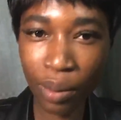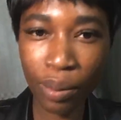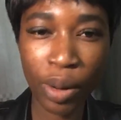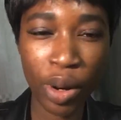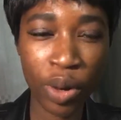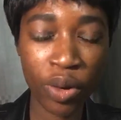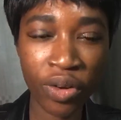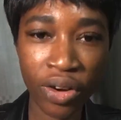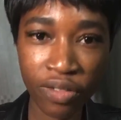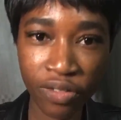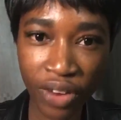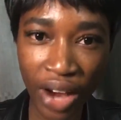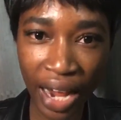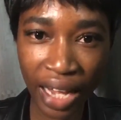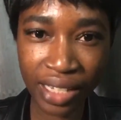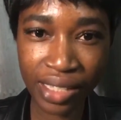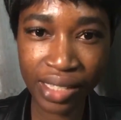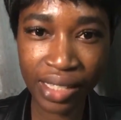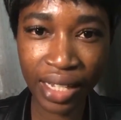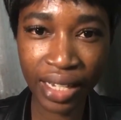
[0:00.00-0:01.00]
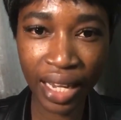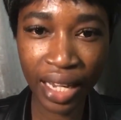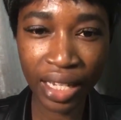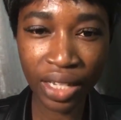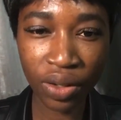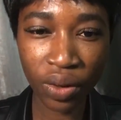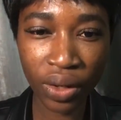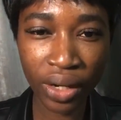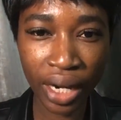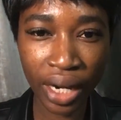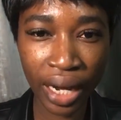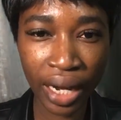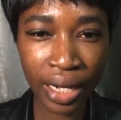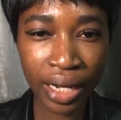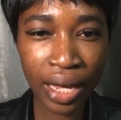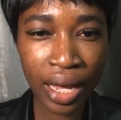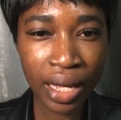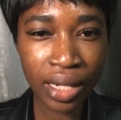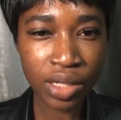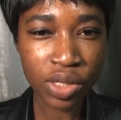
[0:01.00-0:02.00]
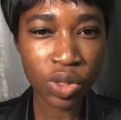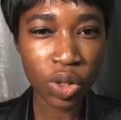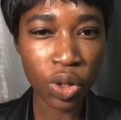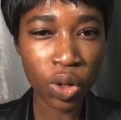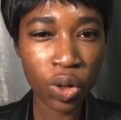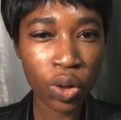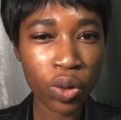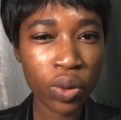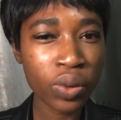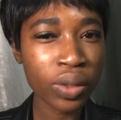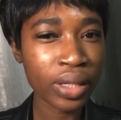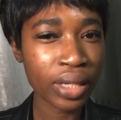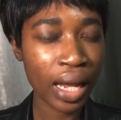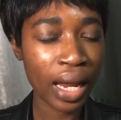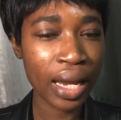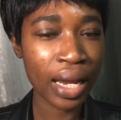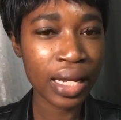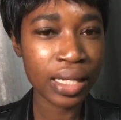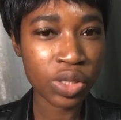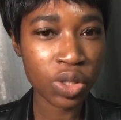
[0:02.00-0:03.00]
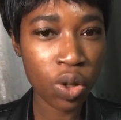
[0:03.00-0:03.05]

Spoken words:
revise again. Okay, so now let's go.